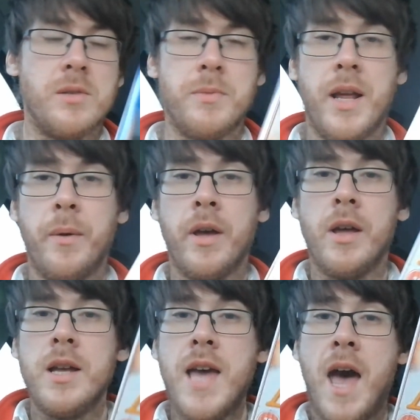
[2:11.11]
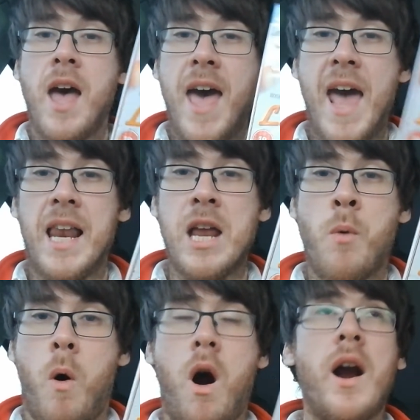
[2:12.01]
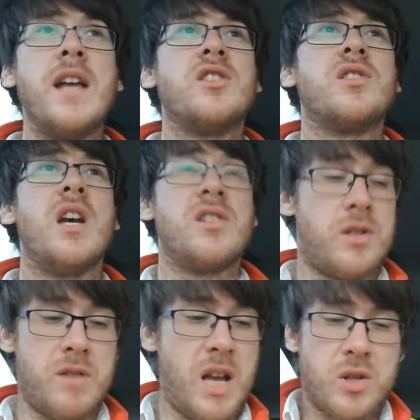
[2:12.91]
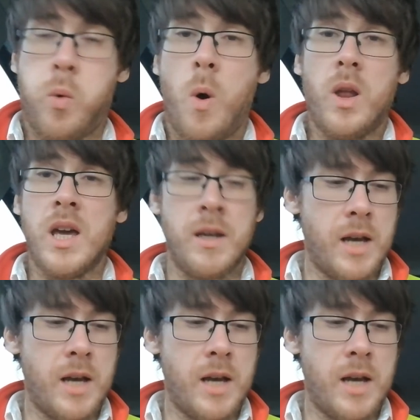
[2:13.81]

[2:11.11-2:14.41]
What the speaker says: But anyway, yeah, L.A. Noire. It's quality.